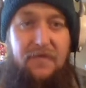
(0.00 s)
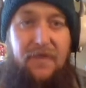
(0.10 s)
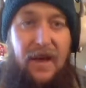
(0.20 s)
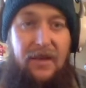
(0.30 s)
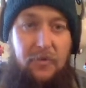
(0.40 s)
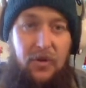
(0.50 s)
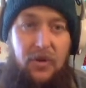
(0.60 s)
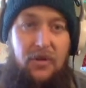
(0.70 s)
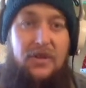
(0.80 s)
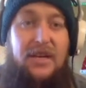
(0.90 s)

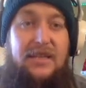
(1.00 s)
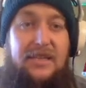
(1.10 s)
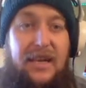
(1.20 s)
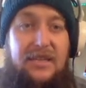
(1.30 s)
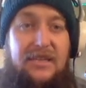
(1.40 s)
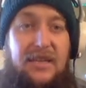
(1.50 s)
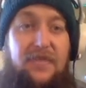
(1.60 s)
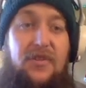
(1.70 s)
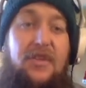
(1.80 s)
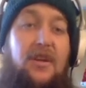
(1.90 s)
valuable and you guys liked it, if
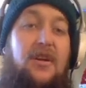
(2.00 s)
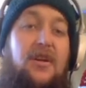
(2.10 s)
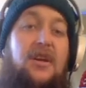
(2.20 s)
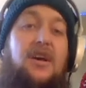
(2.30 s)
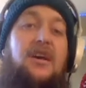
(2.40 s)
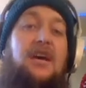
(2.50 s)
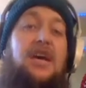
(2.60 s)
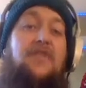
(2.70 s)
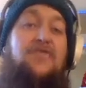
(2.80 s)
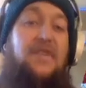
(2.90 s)
you think you're gonna
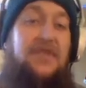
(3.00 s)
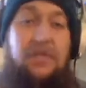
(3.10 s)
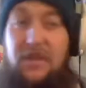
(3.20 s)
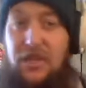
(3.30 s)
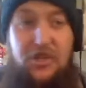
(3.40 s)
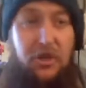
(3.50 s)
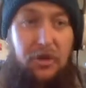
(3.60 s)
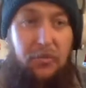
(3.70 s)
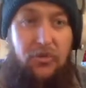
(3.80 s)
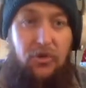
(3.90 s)
If you have something that you can
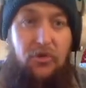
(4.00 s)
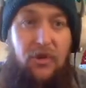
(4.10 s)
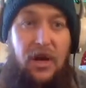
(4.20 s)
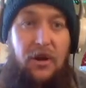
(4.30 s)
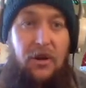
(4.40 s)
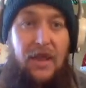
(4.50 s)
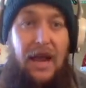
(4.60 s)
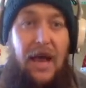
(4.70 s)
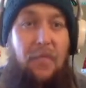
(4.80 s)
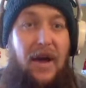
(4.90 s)
improve on or that
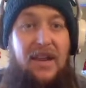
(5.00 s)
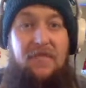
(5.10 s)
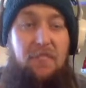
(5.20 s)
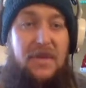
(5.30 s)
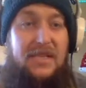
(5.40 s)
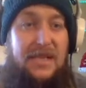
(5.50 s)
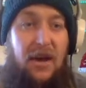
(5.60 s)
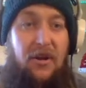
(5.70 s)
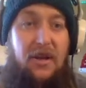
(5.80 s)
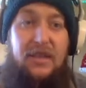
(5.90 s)
I might have missed
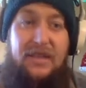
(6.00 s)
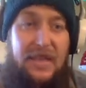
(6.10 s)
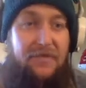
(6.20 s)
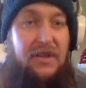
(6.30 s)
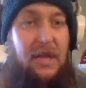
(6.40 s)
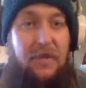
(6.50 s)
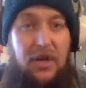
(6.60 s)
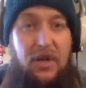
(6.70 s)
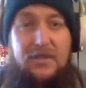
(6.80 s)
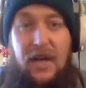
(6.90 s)
out on, definitely let me
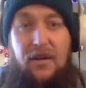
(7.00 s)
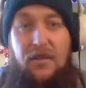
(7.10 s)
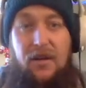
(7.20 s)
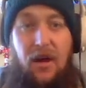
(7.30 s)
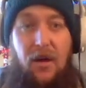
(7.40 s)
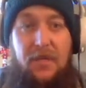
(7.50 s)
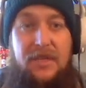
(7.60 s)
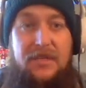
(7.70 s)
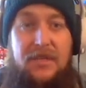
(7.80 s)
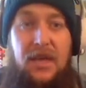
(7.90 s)
know down in the
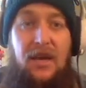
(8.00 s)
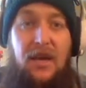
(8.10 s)
comments.